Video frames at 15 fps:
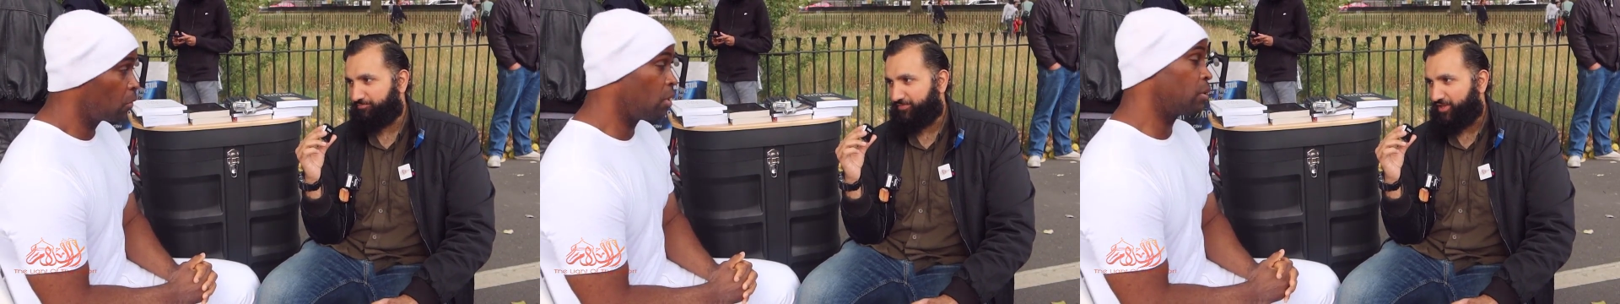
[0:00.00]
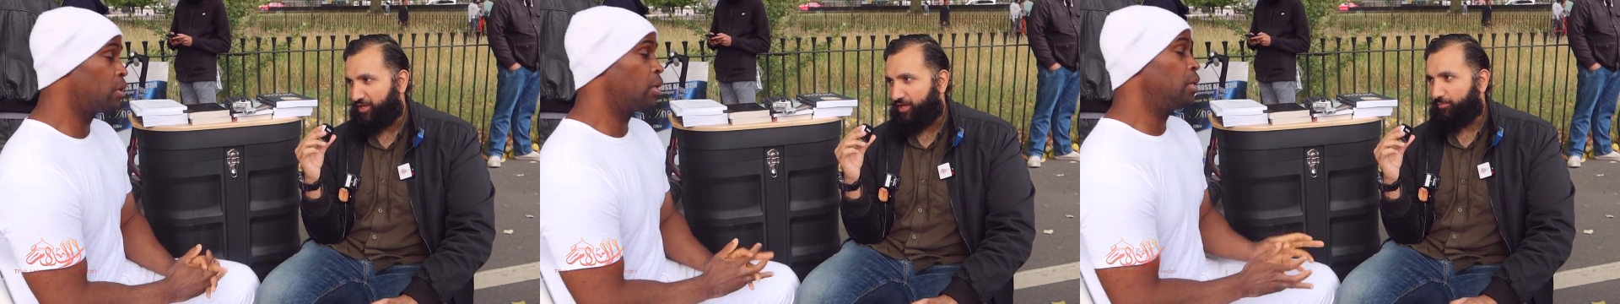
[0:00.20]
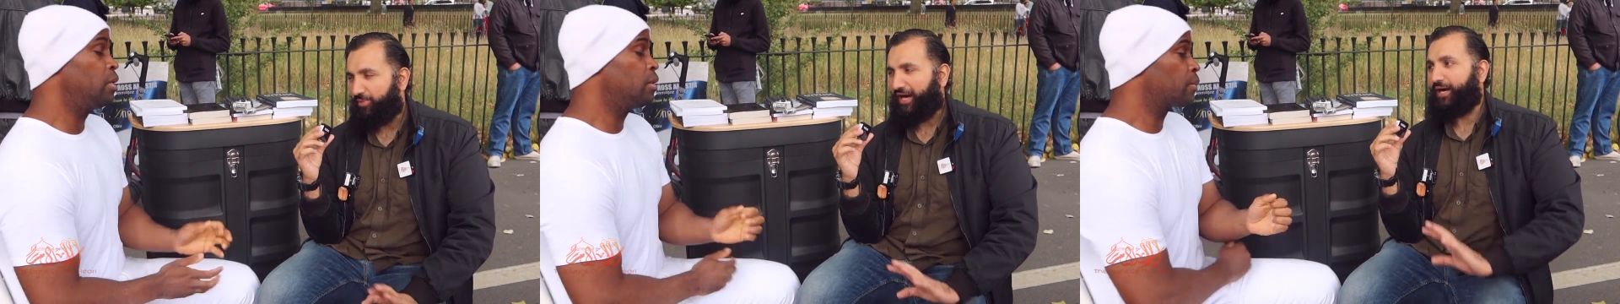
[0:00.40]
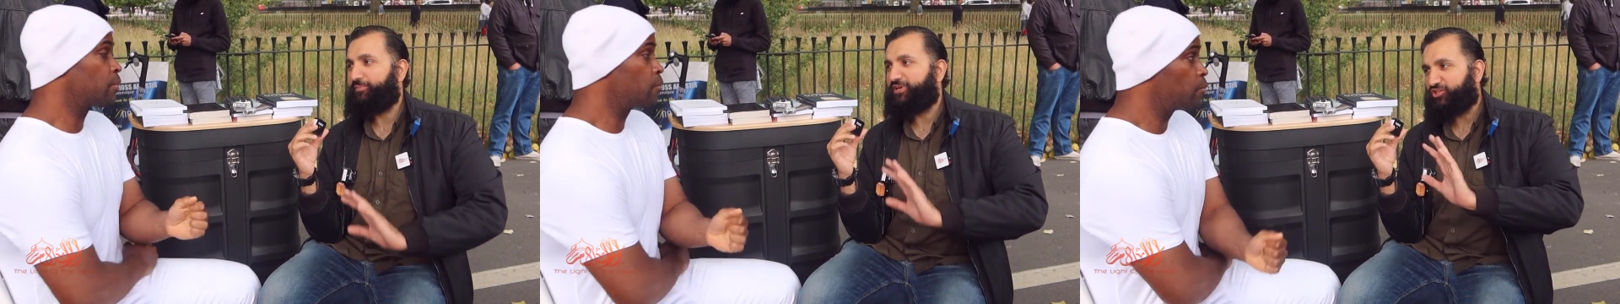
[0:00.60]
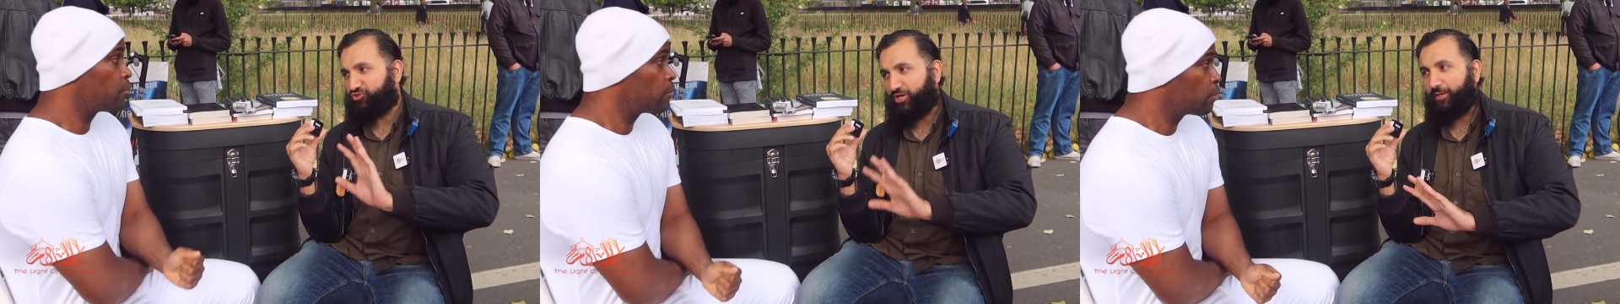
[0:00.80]
Speaker 1: but
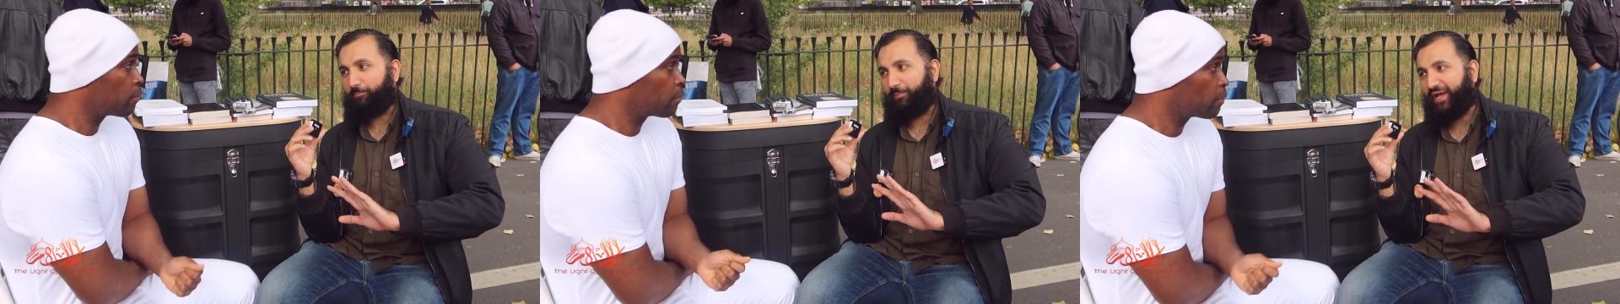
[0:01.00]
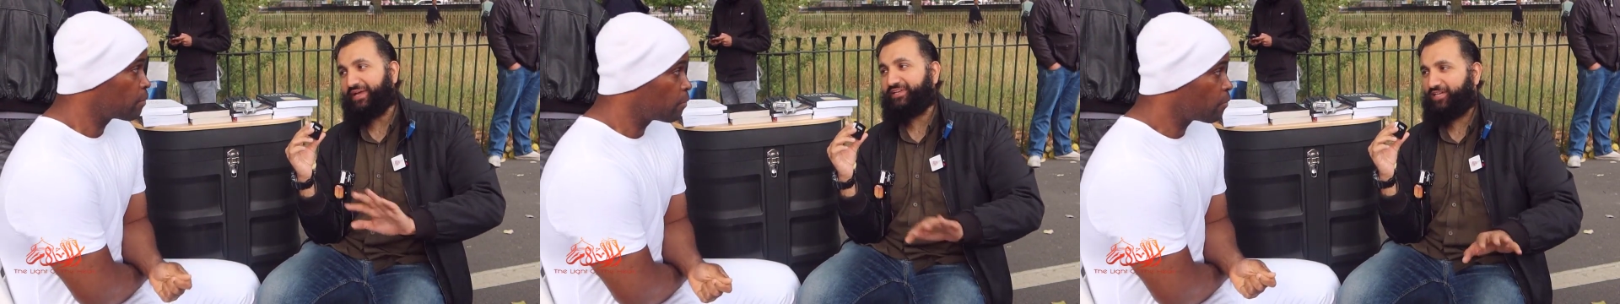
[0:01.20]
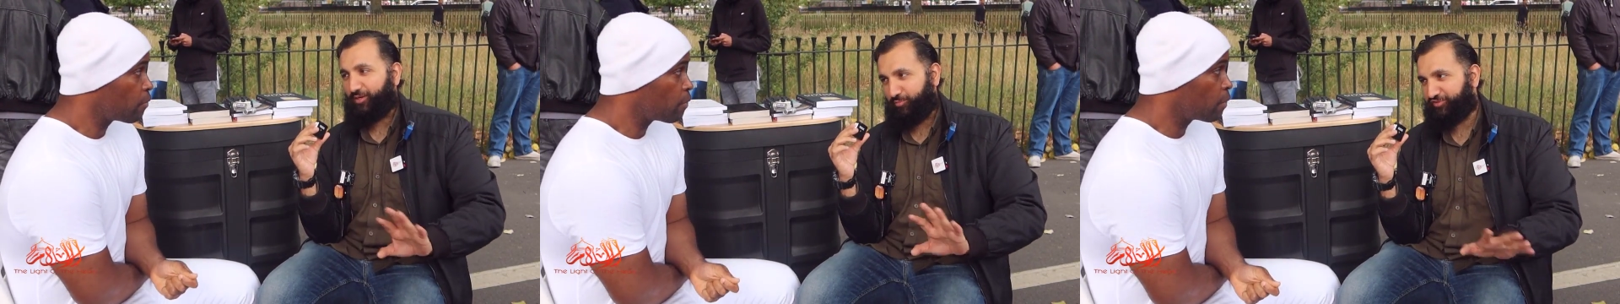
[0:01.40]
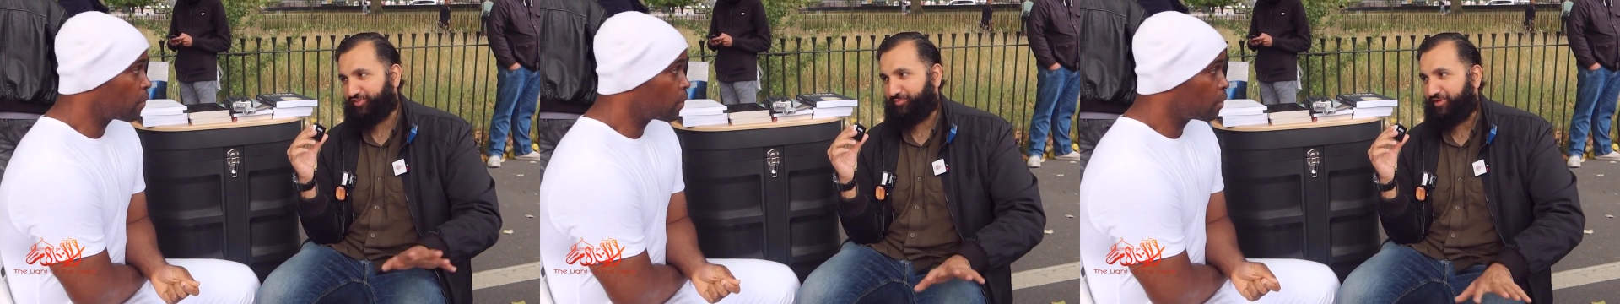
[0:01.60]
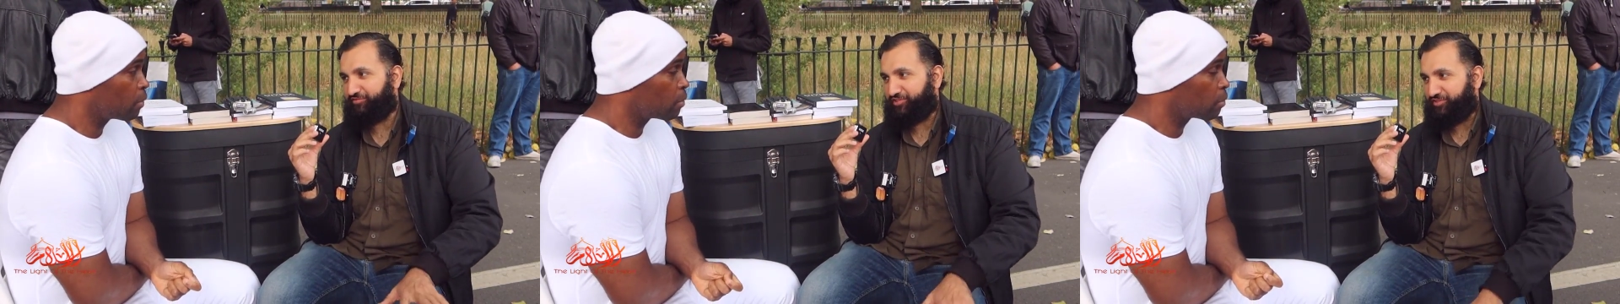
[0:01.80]
I'm going to try and back it up
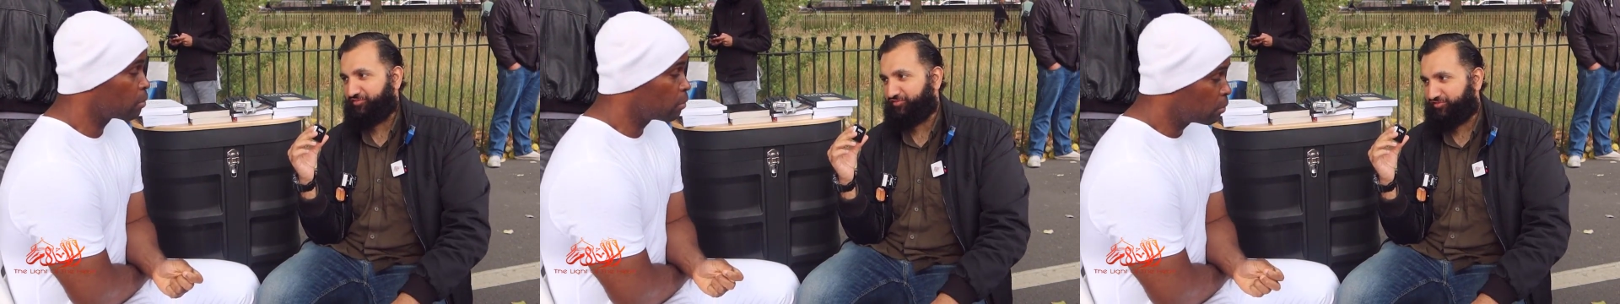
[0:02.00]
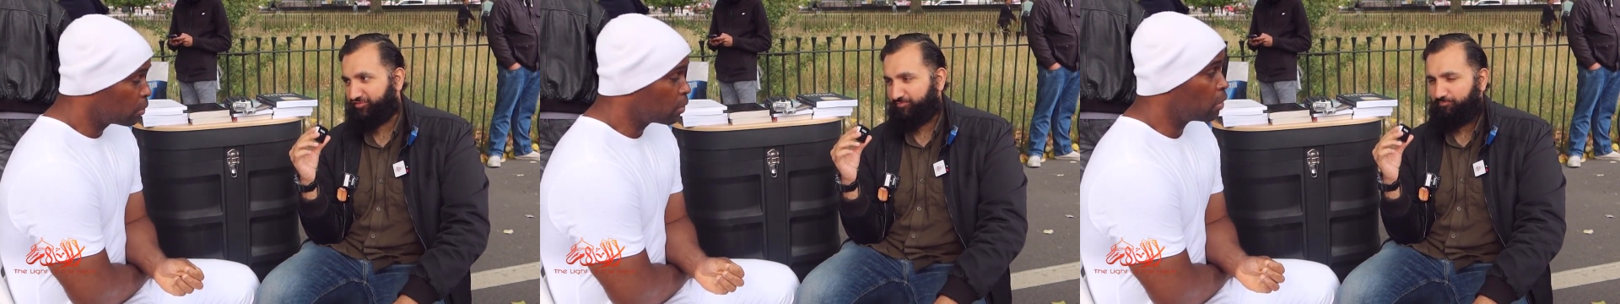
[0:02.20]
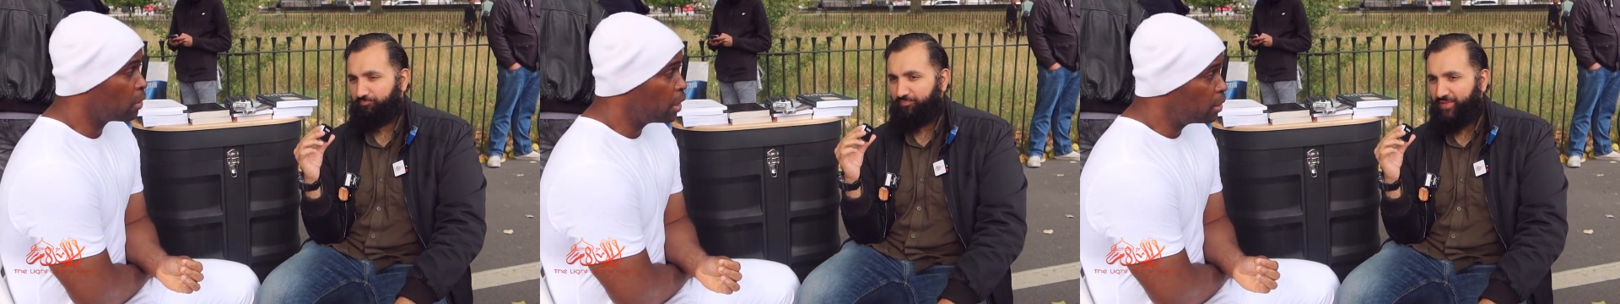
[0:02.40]
with some evidence.